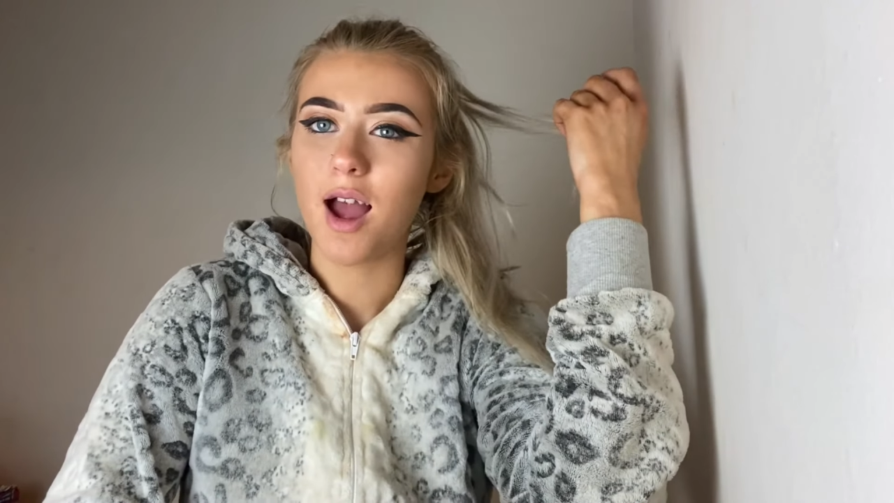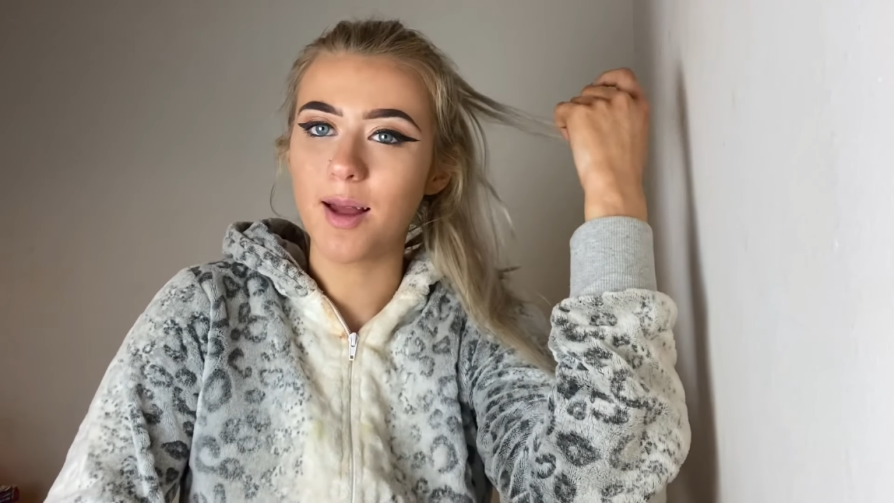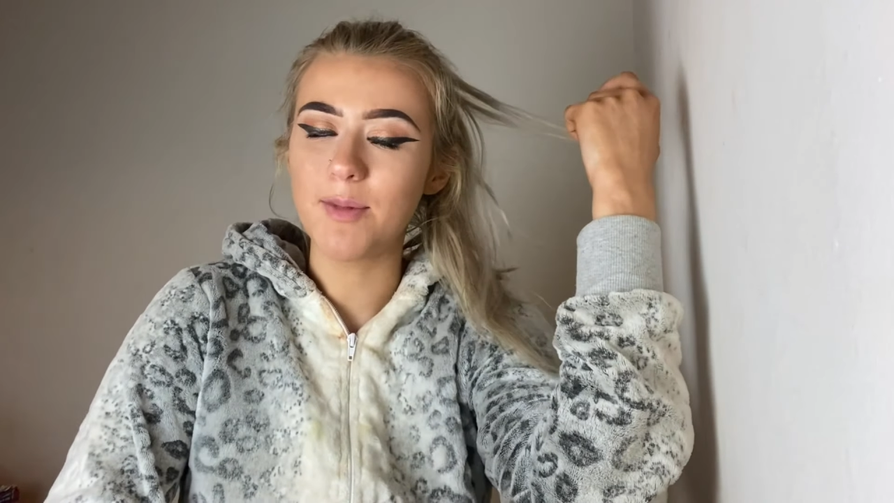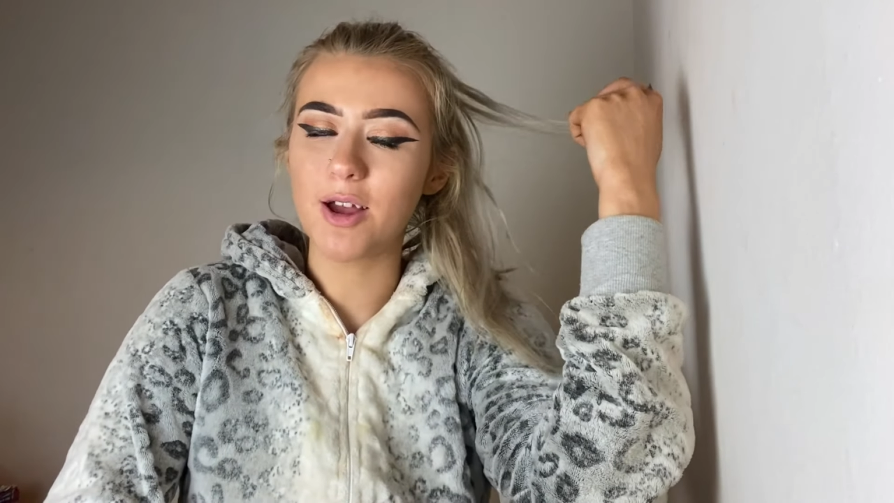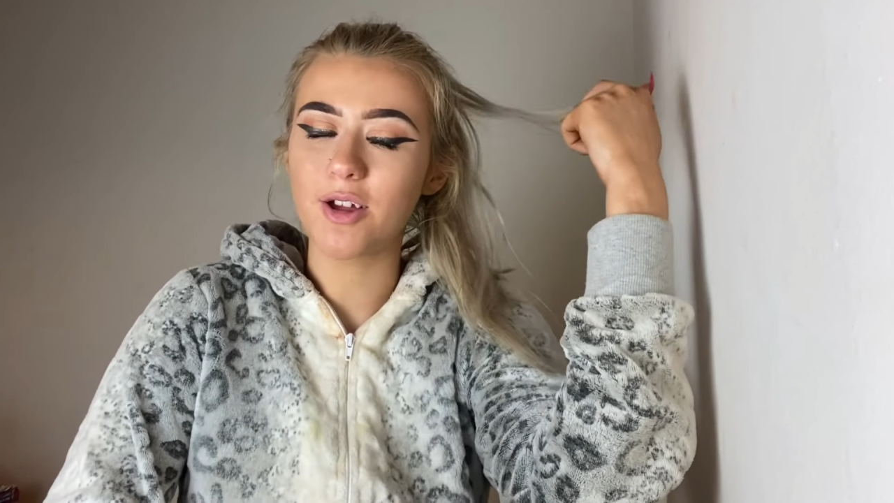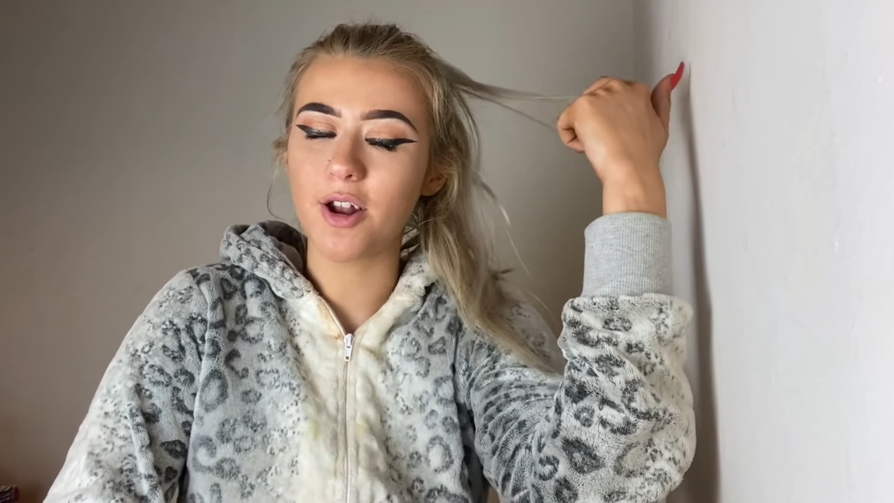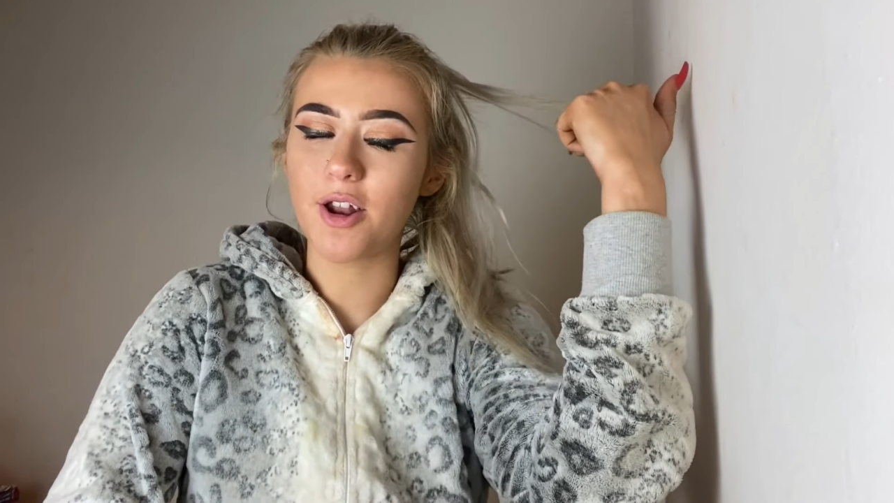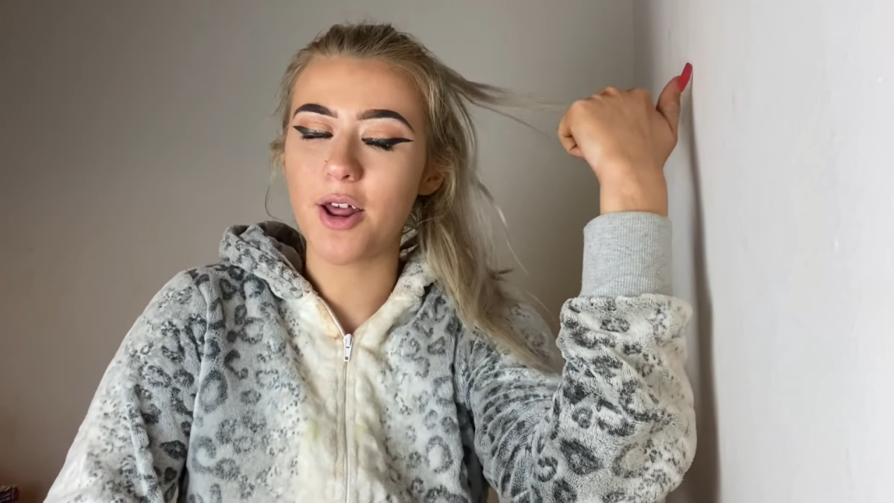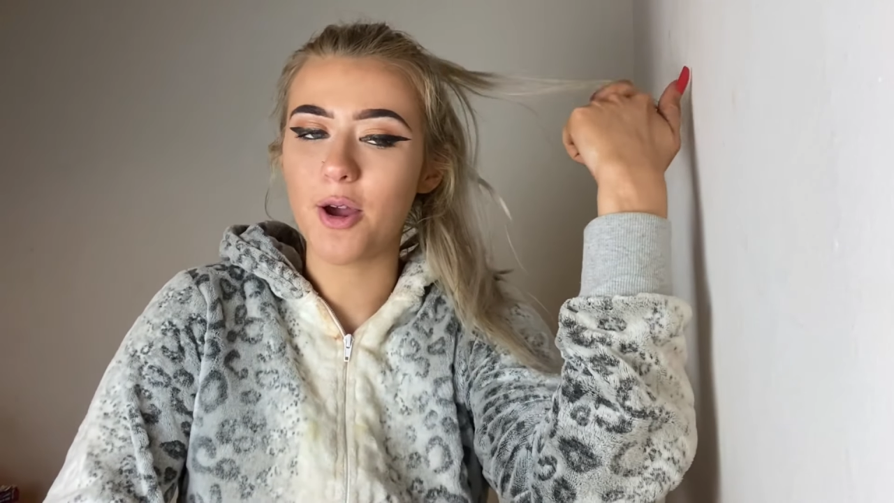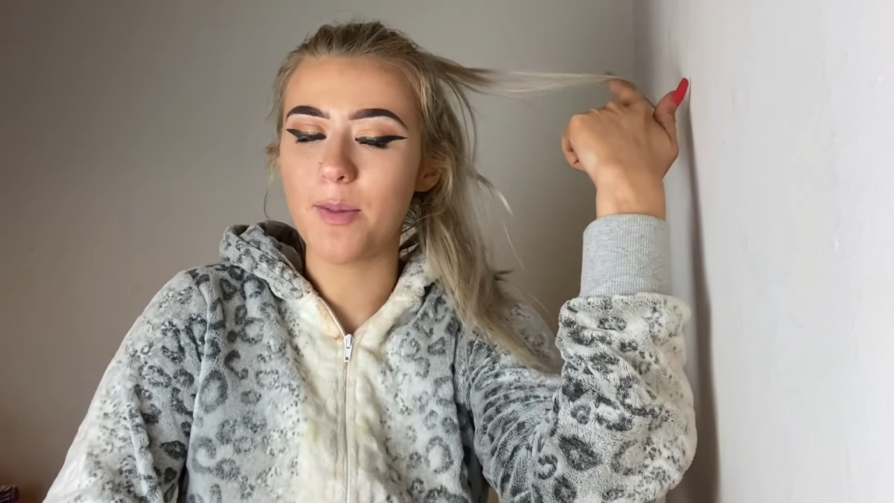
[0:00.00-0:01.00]
I'm nearly
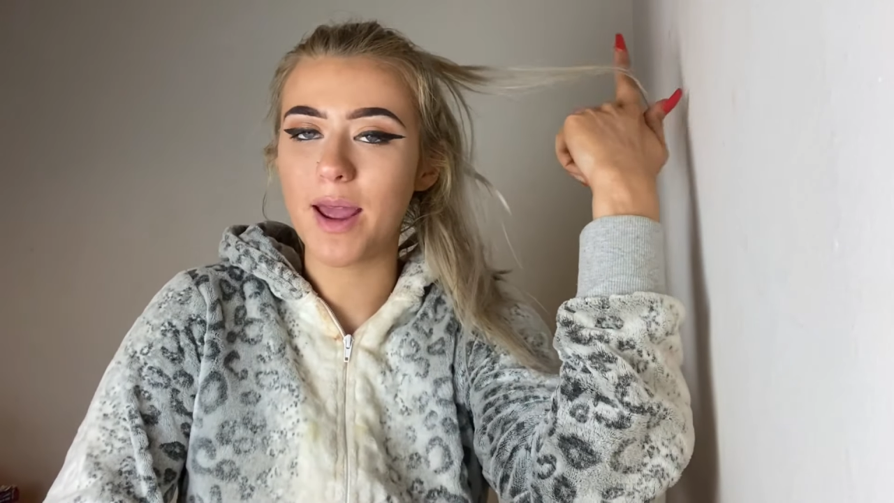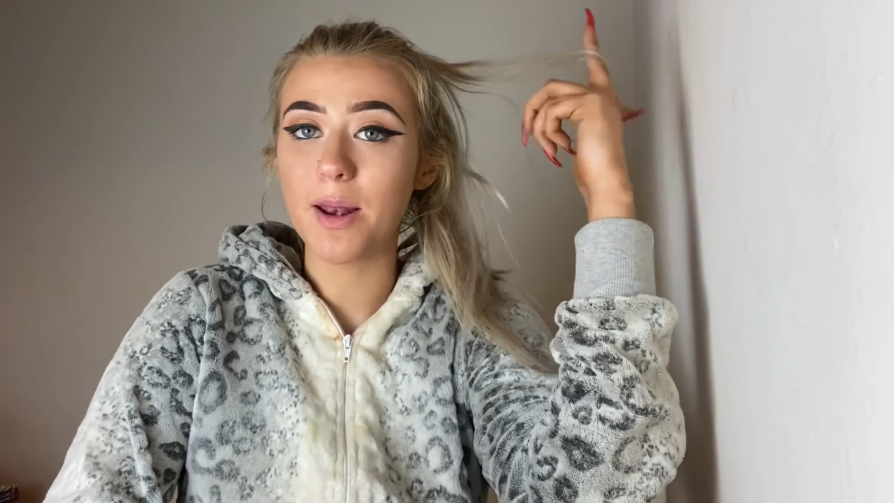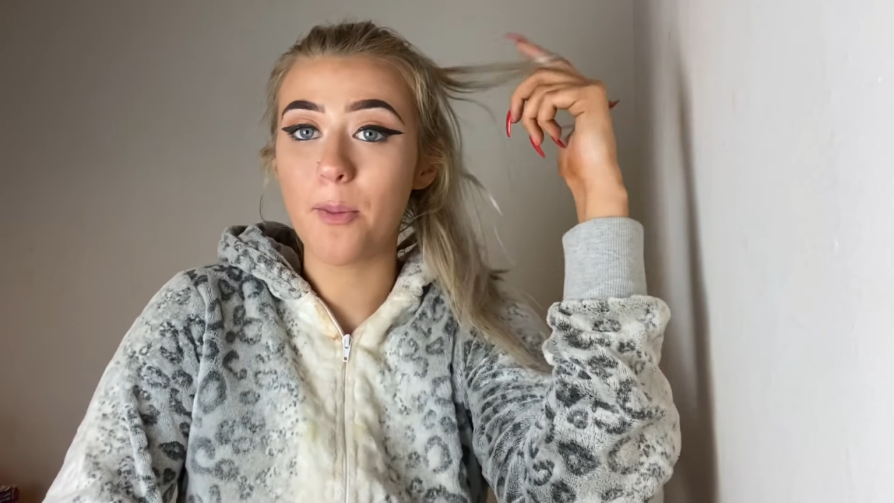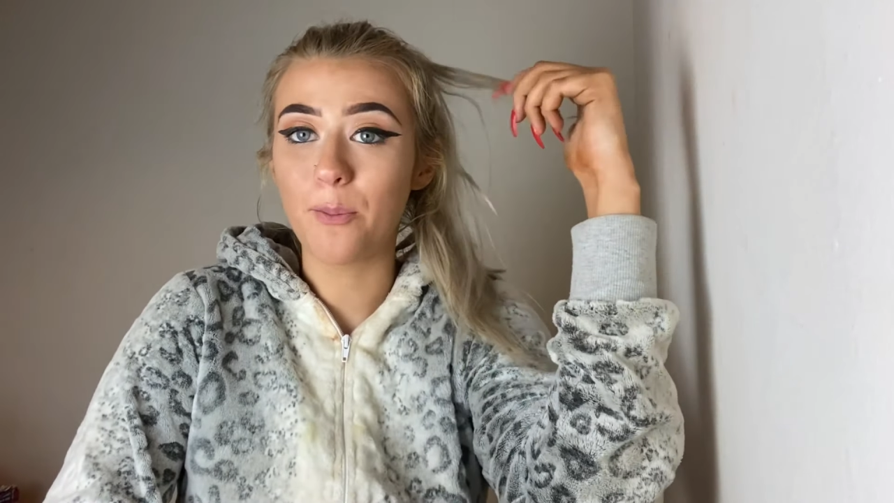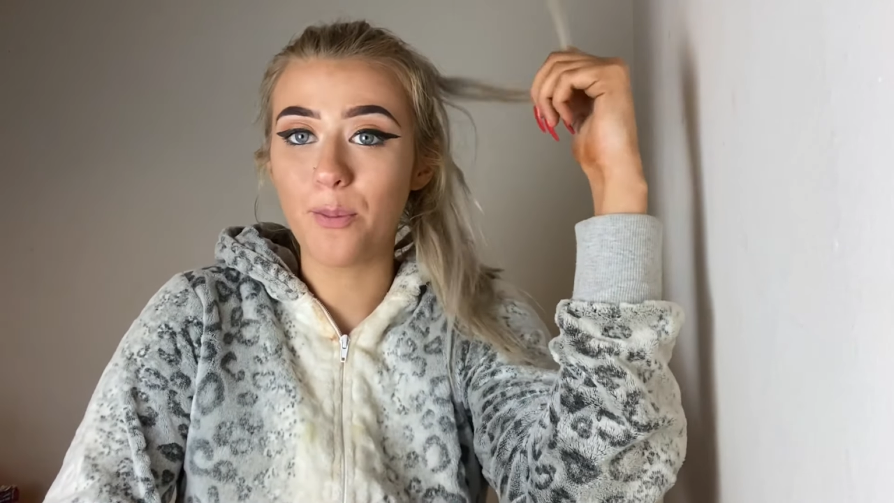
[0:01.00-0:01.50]
running out of mine,